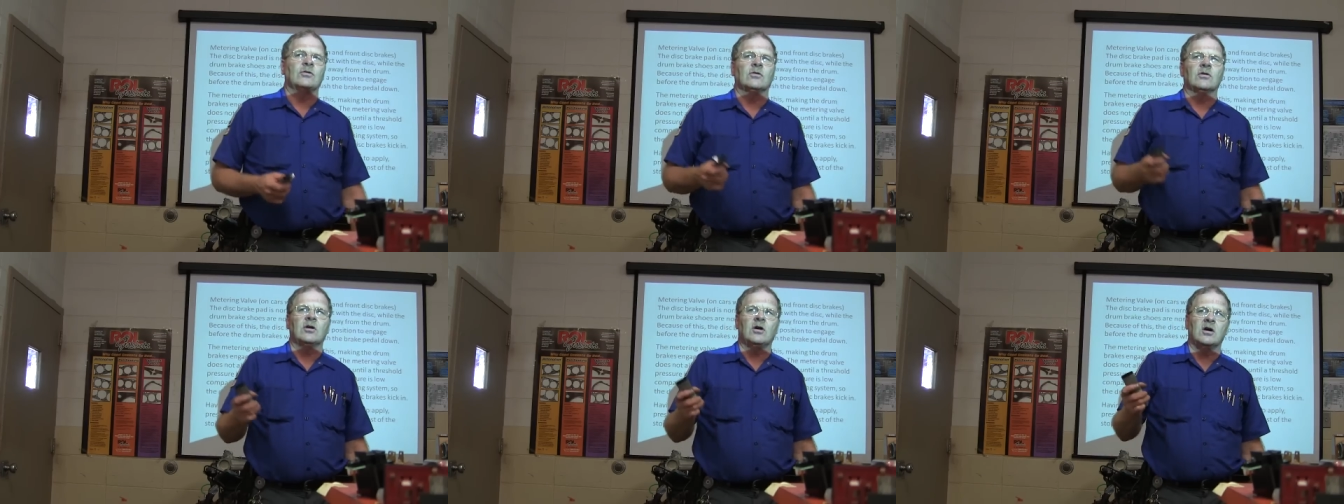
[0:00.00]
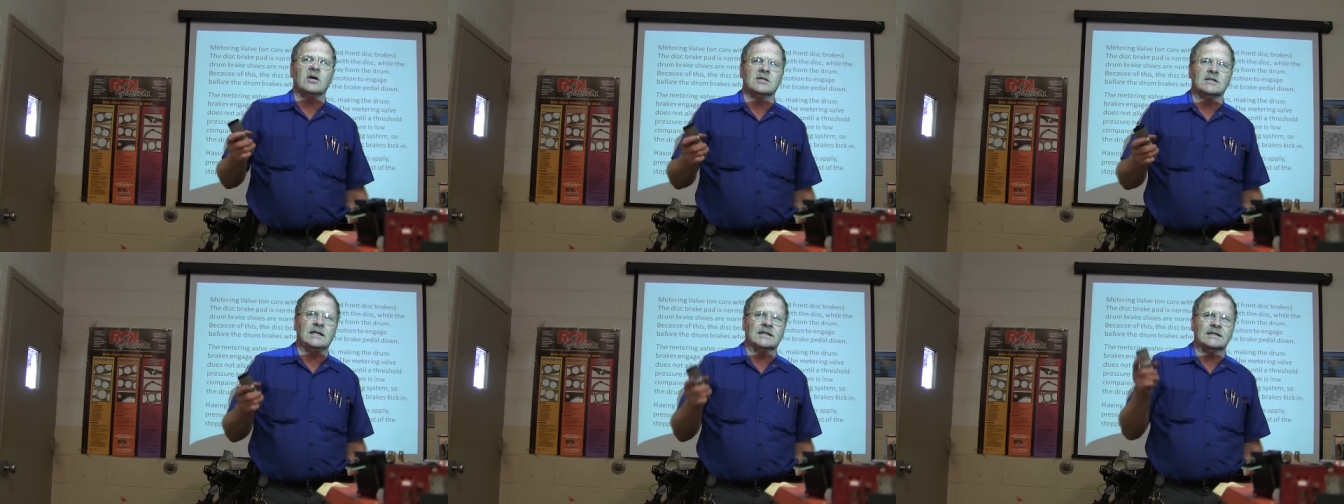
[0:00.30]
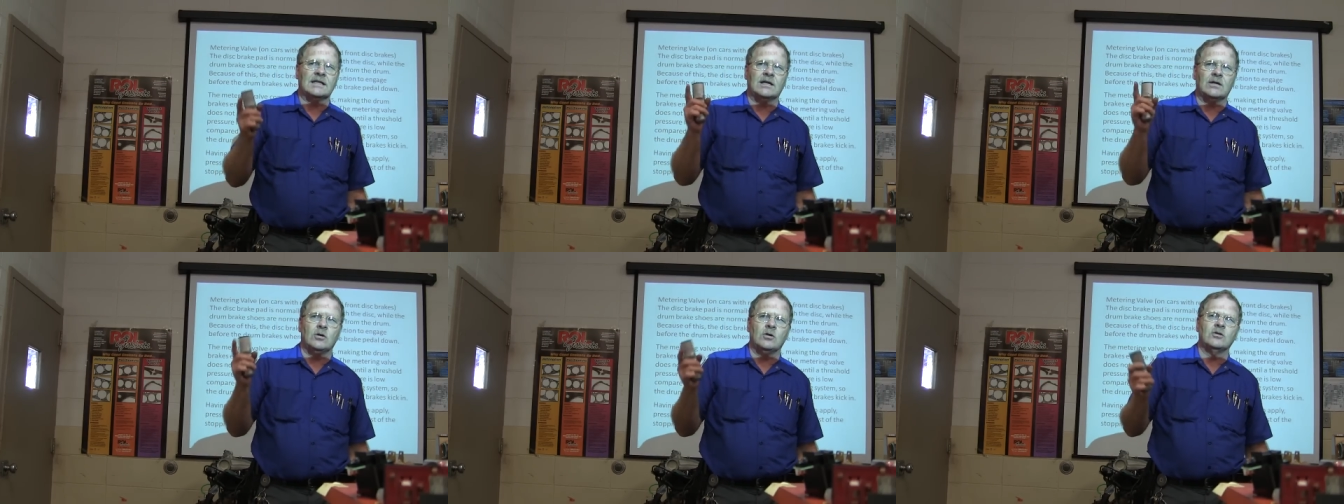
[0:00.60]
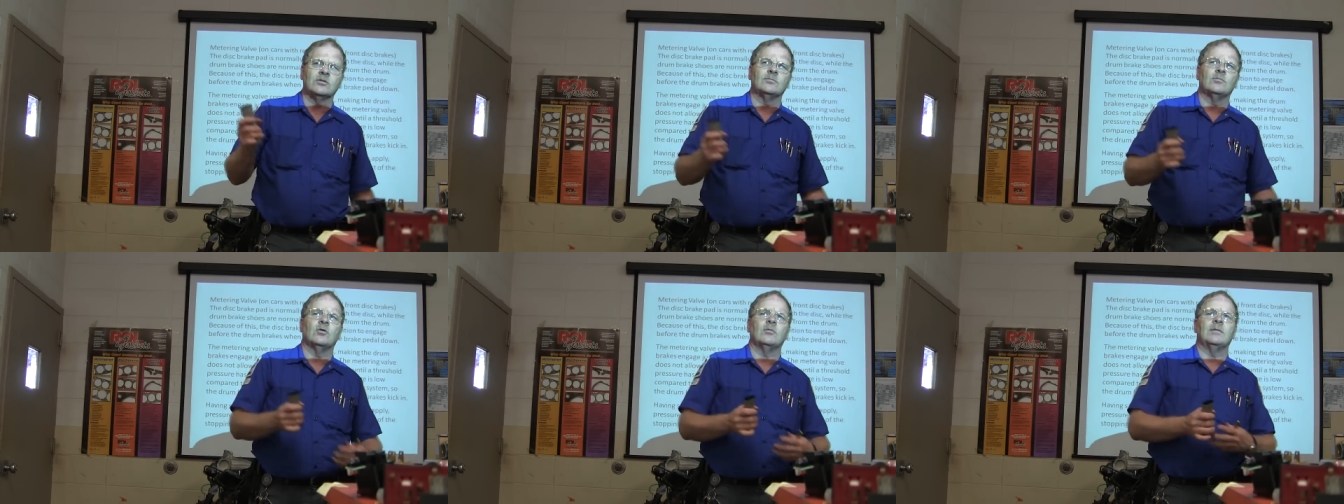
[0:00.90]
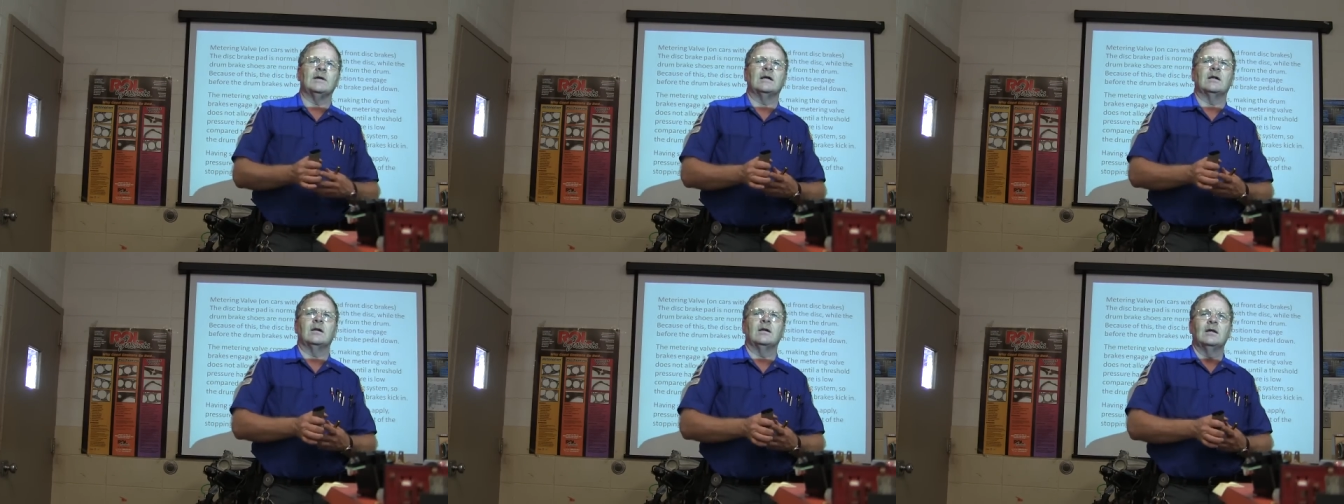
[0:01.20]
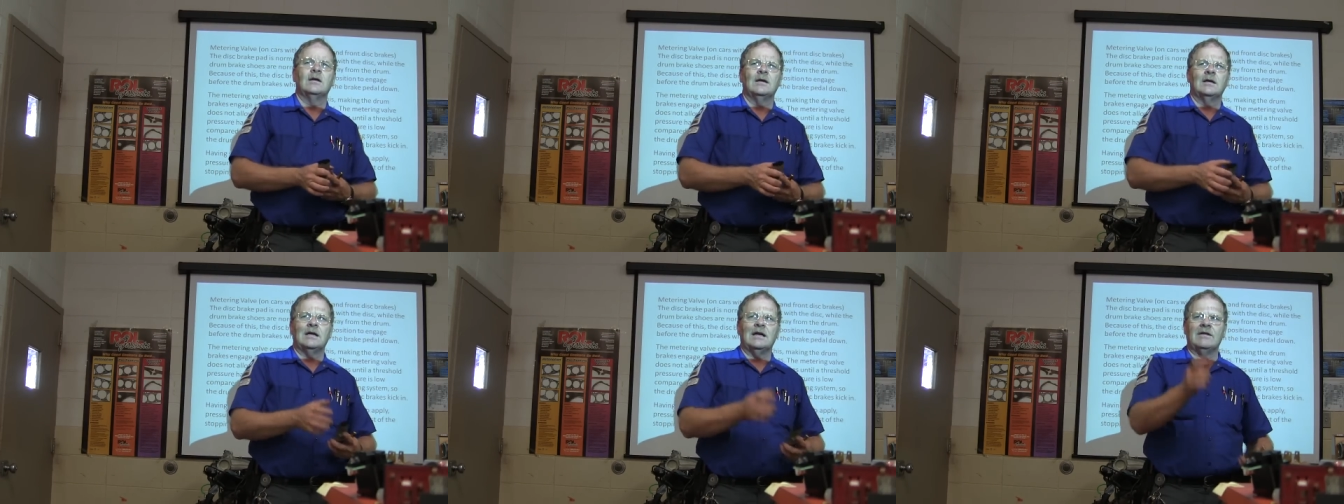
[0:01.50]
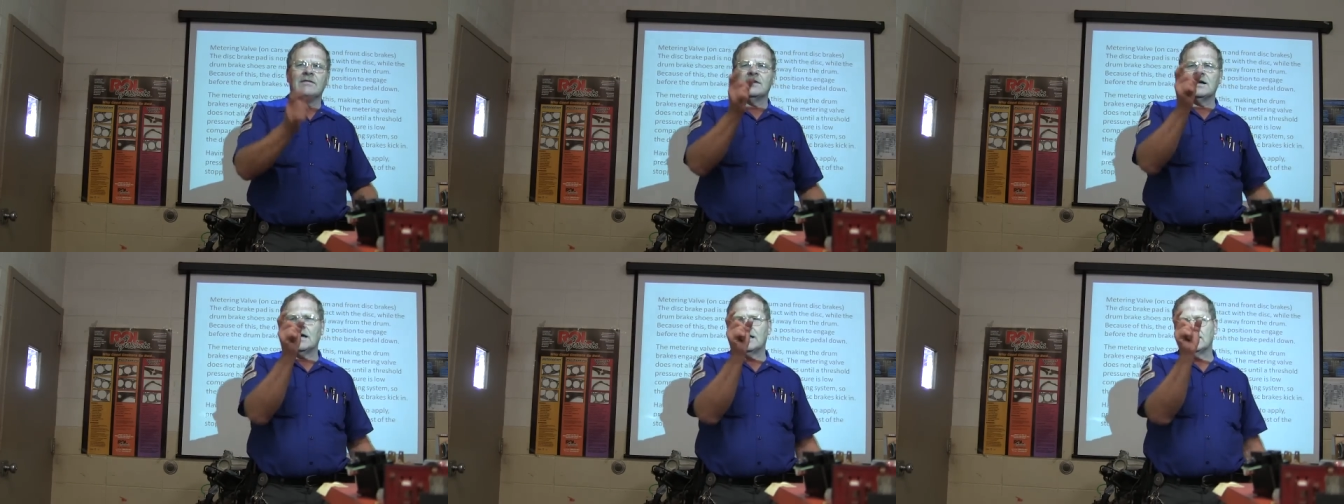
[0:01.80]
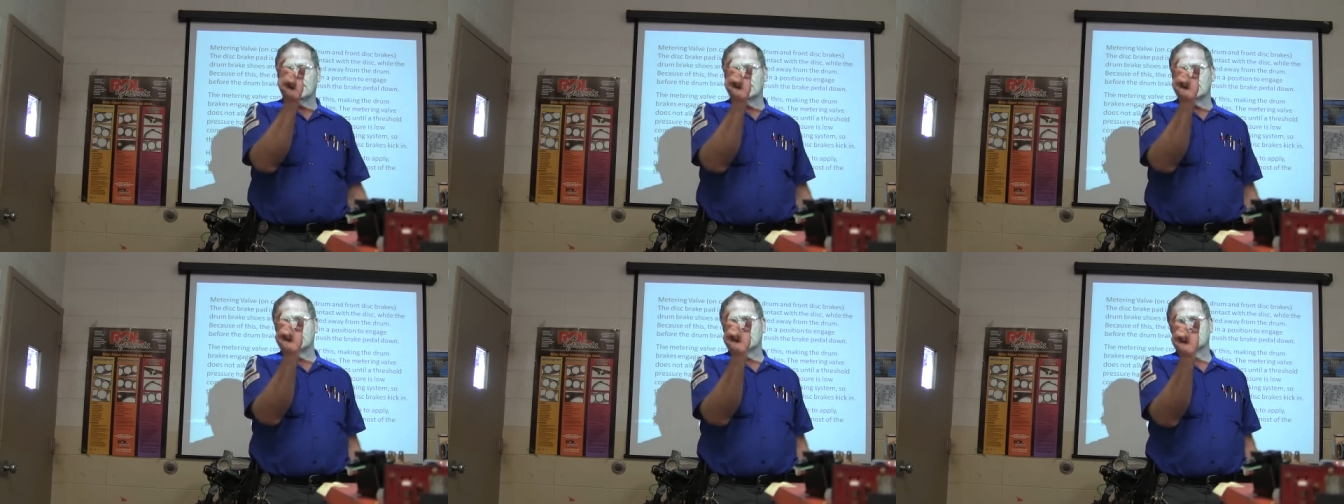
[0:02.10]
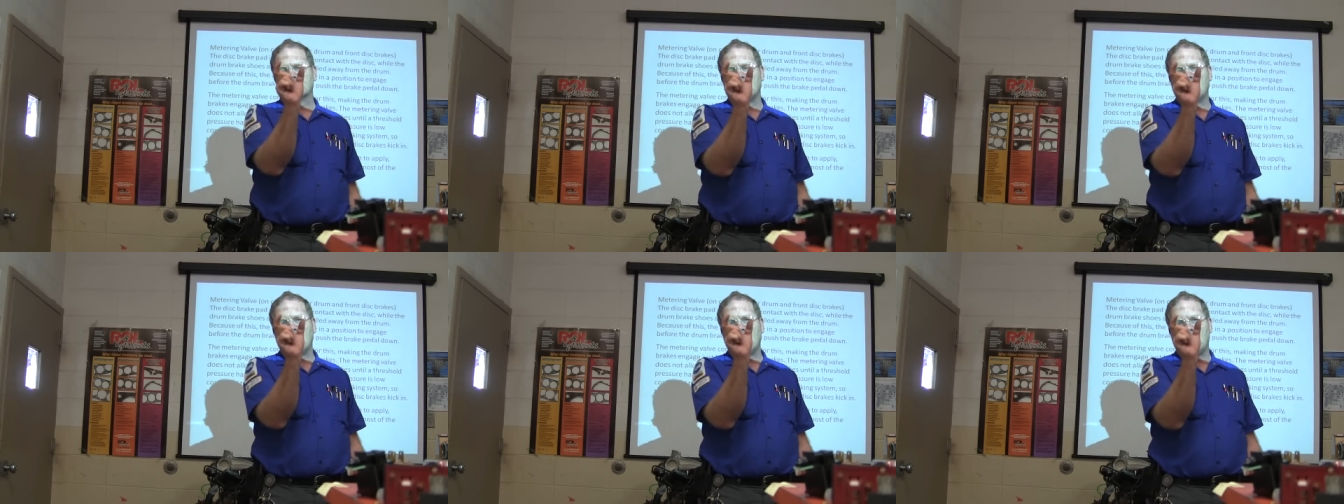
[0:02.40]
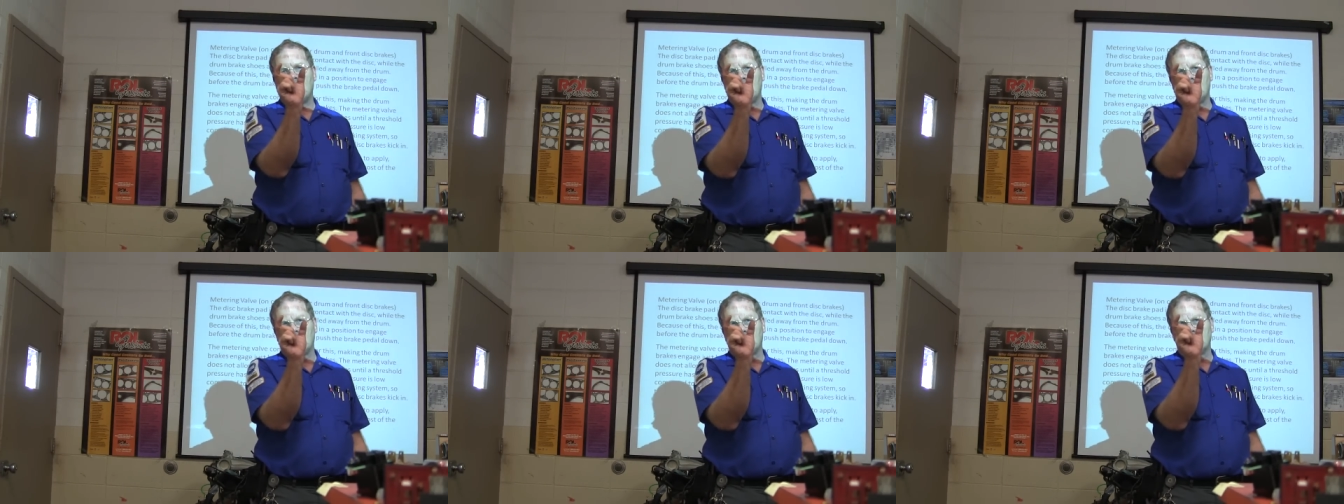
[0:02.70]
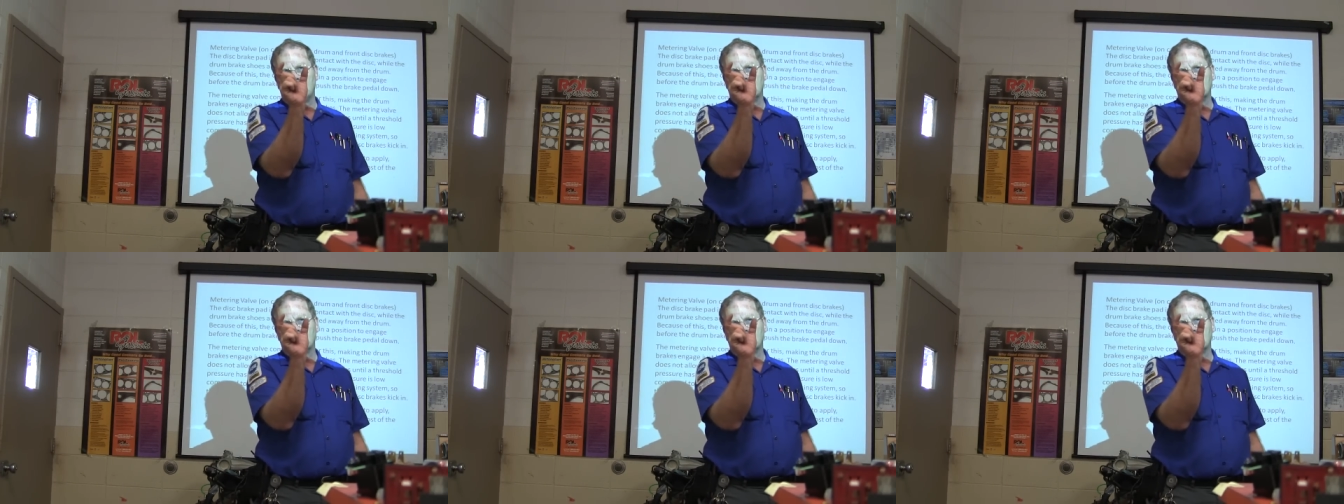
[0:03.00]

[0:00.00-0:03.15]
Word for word: on cars like that Oldsmobile have got little small